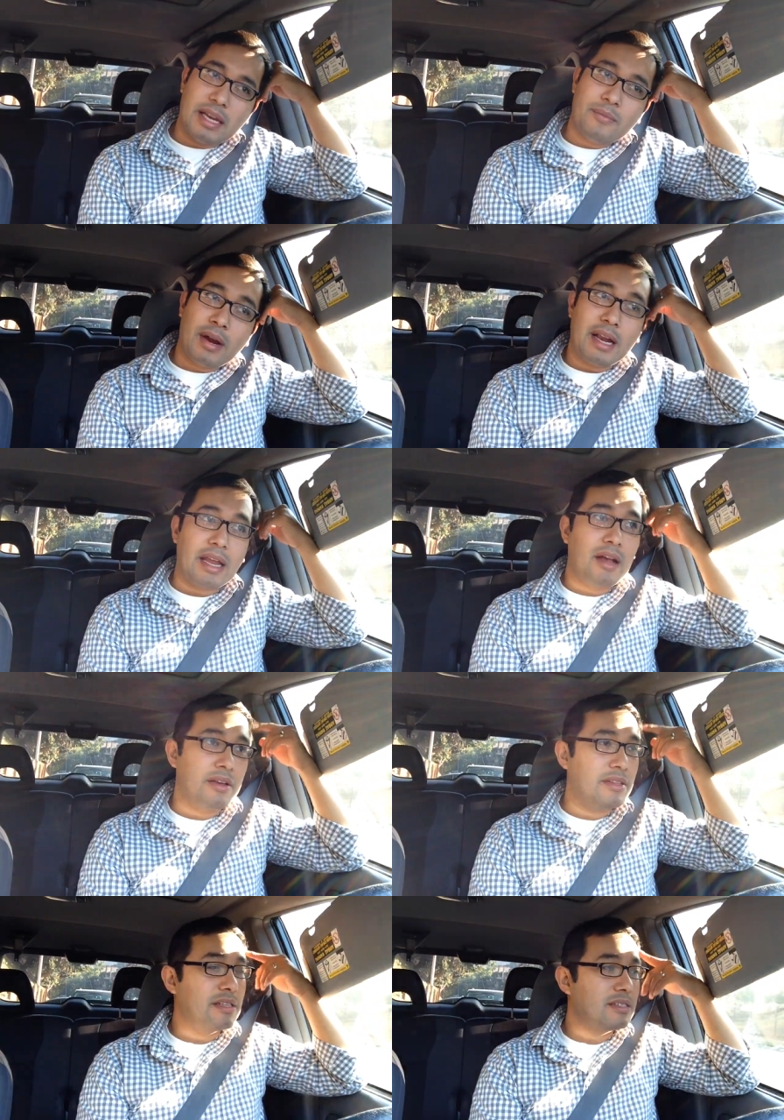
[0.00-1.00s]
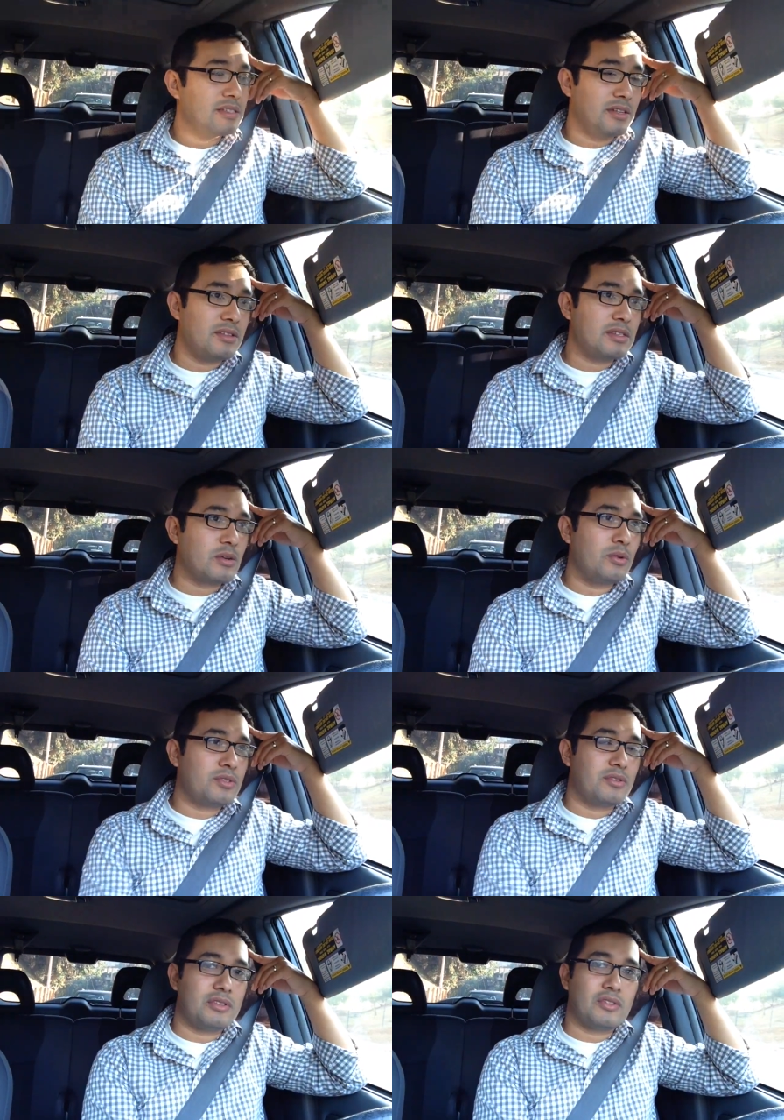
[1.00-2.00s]
And right now in this in this
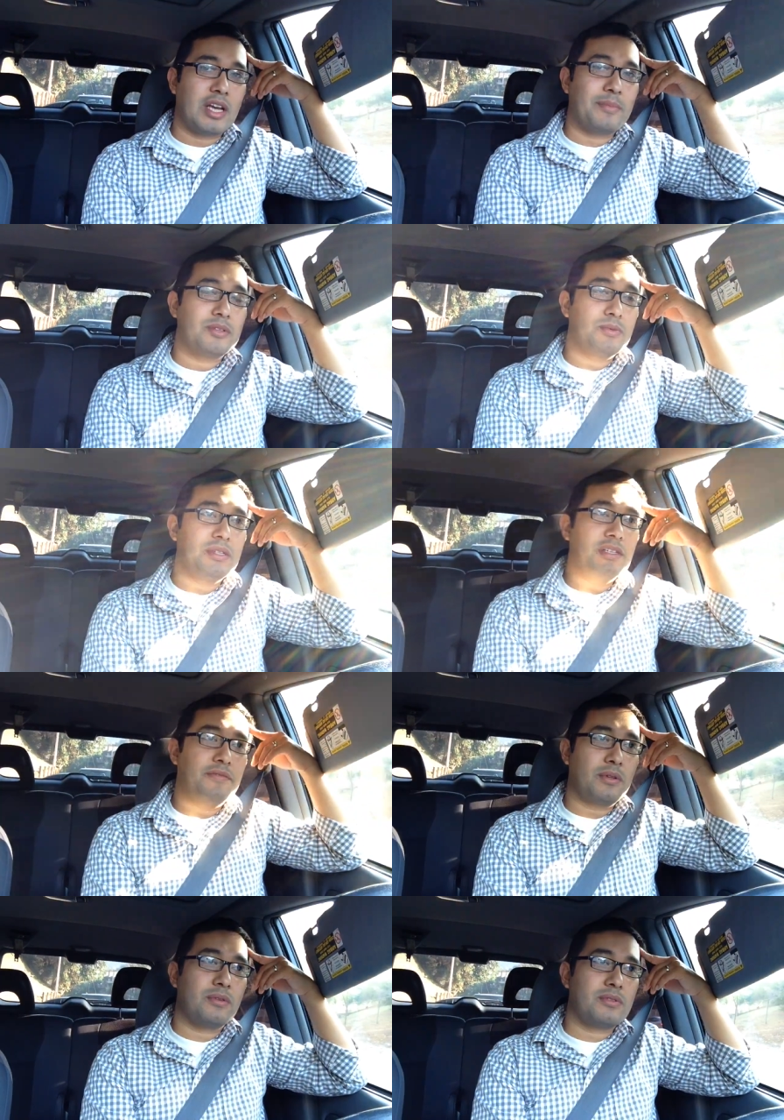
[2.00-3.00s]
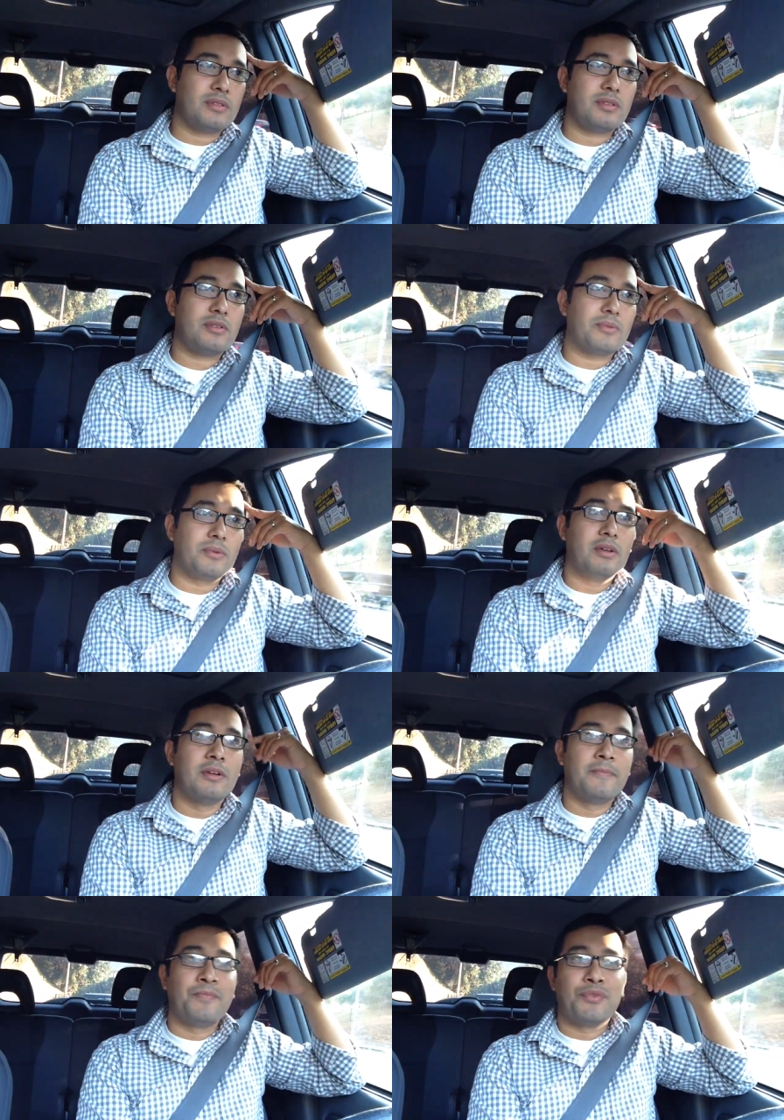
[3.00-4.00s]
culture, in this time, it's really difficult to to,
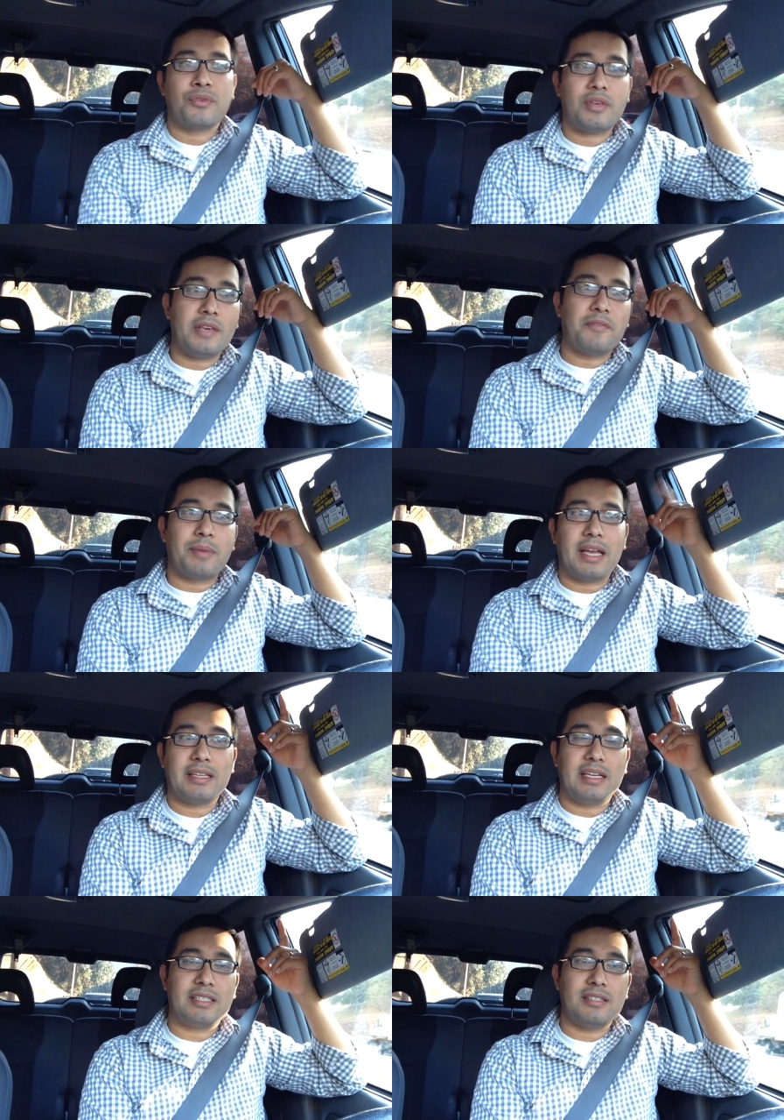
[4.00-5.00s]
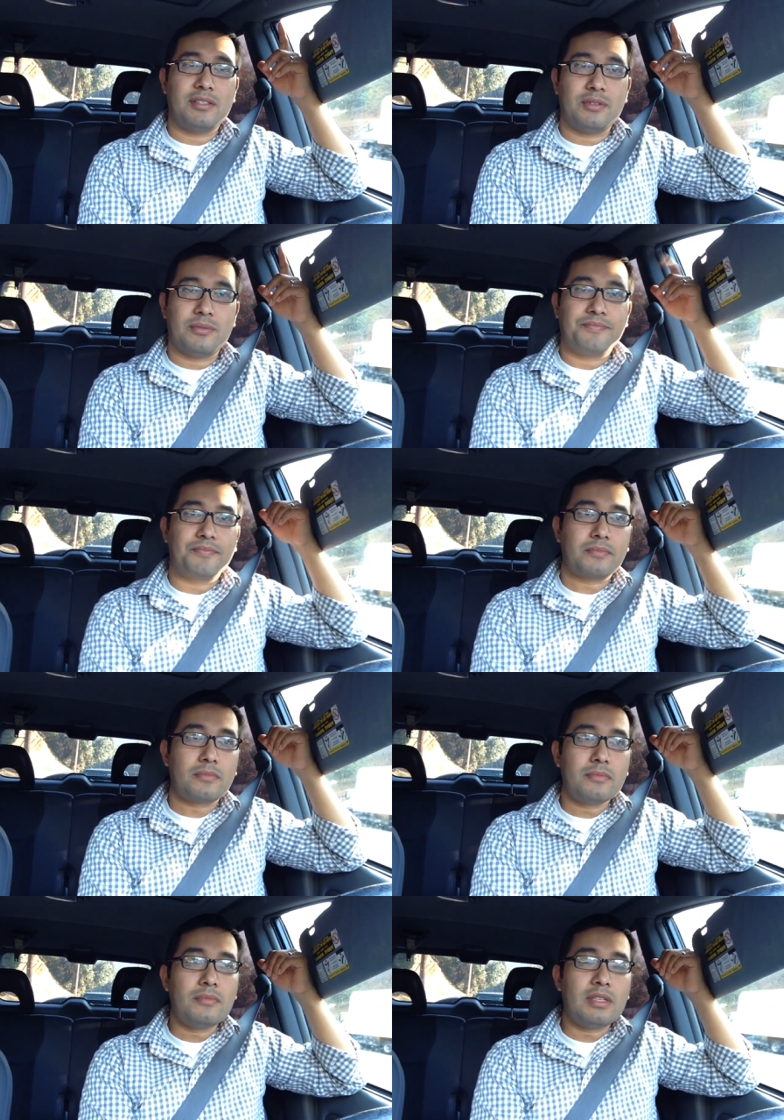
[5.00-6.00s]
to even pay attention to
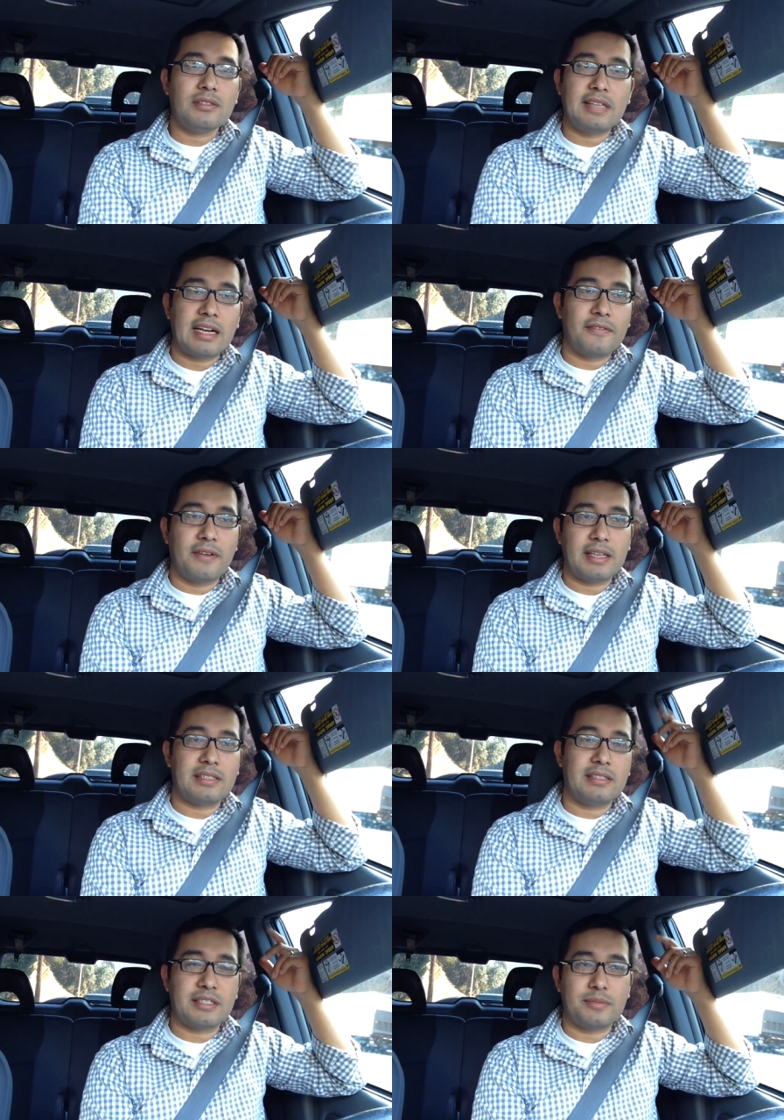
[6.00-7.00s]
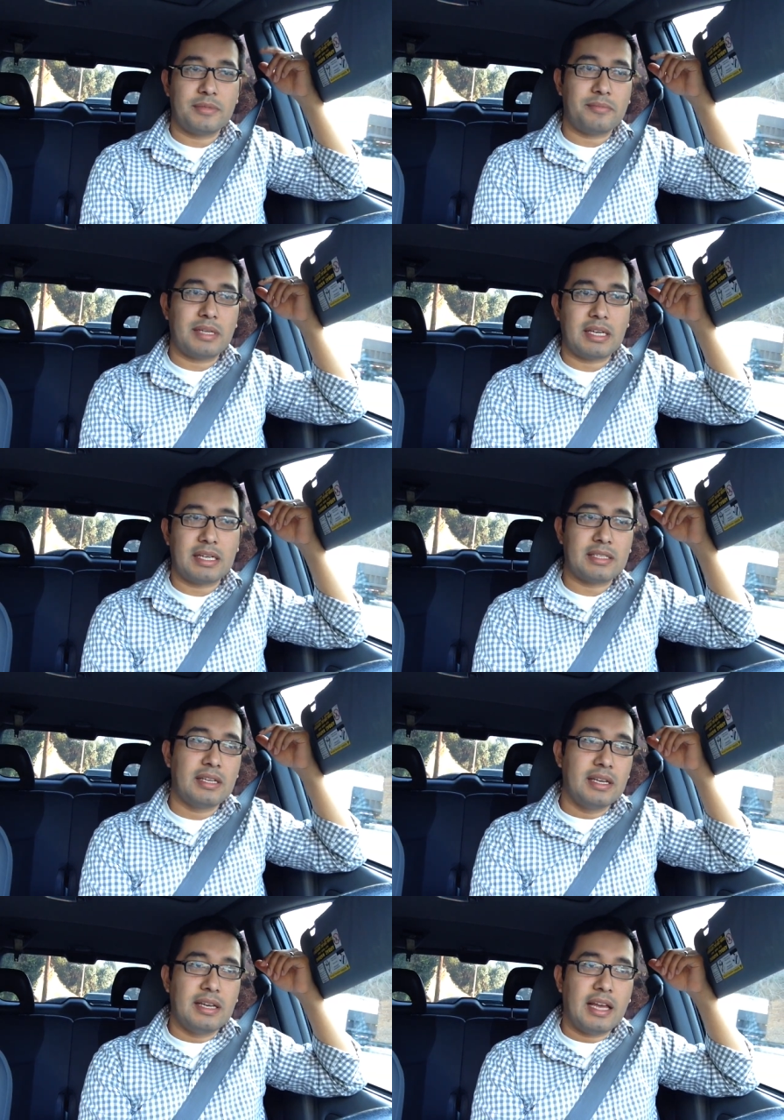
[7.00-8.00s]
sacrifice and discipline, because
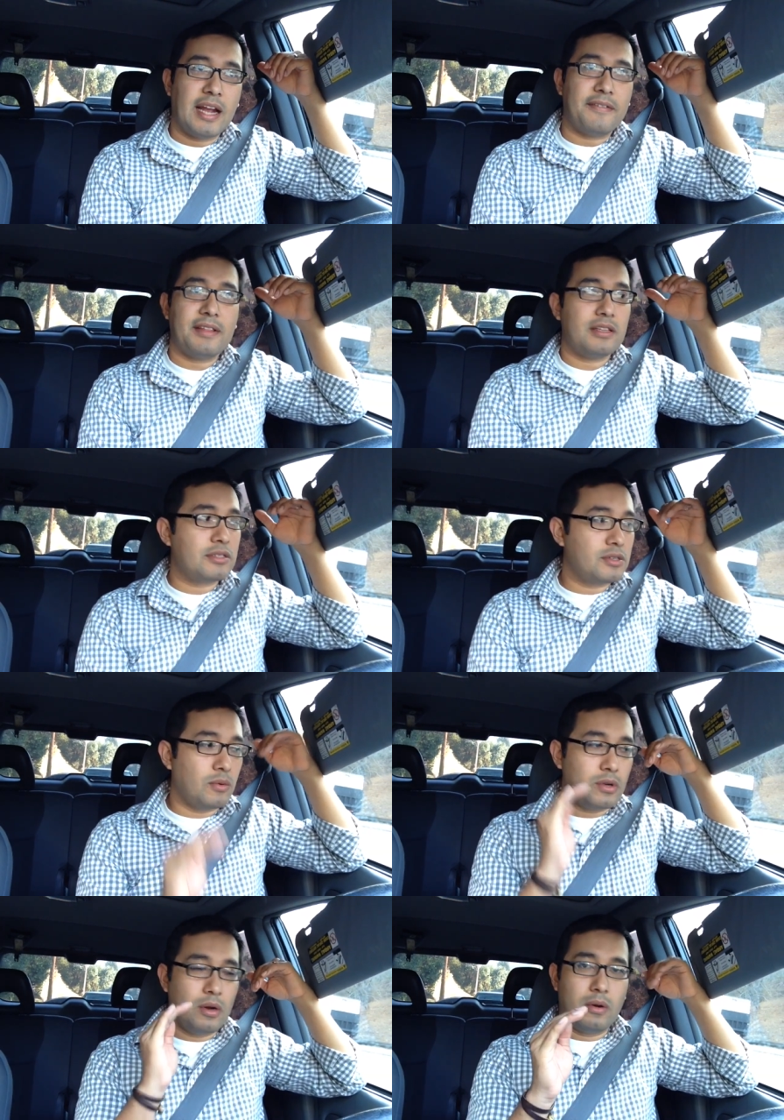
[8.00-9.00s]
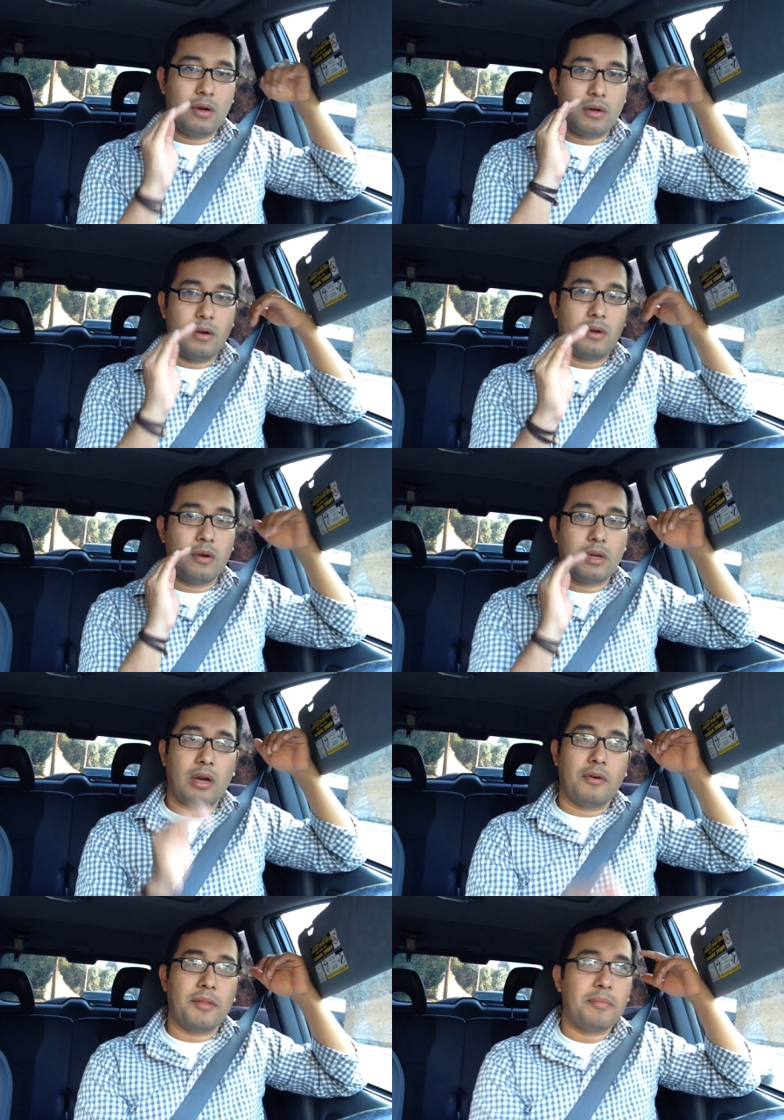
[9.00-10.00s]
everything is so go, go, go, go,
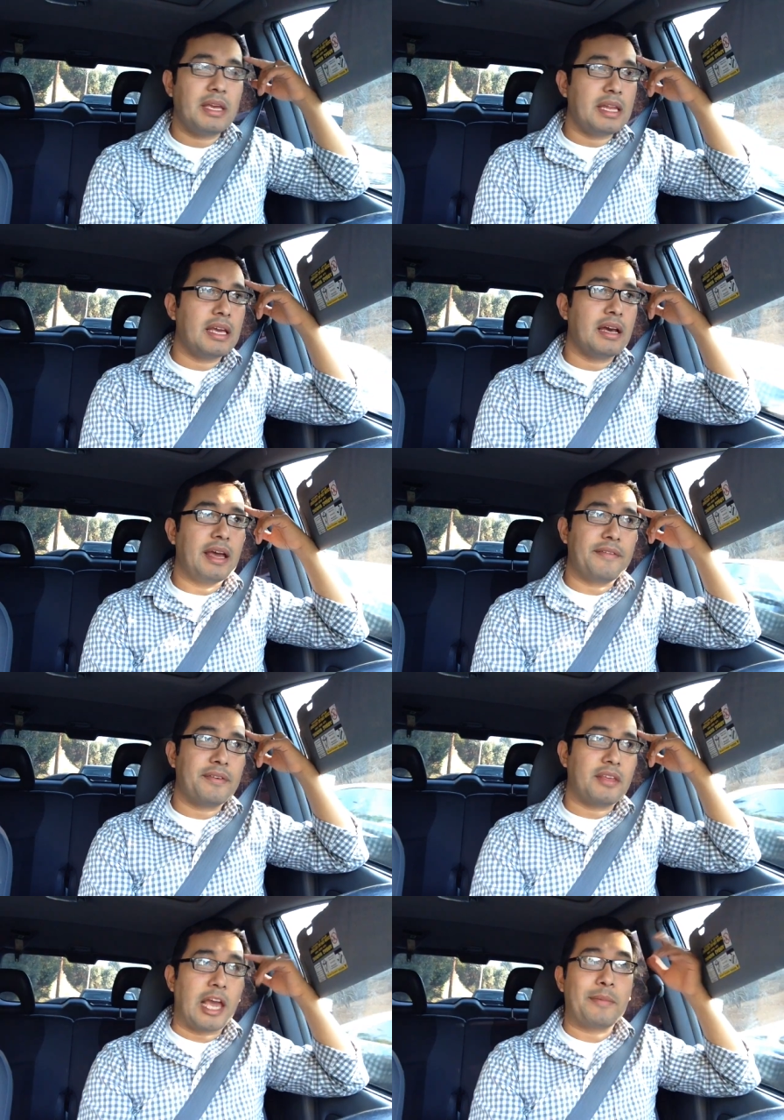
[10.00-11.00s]
go. The media, everything.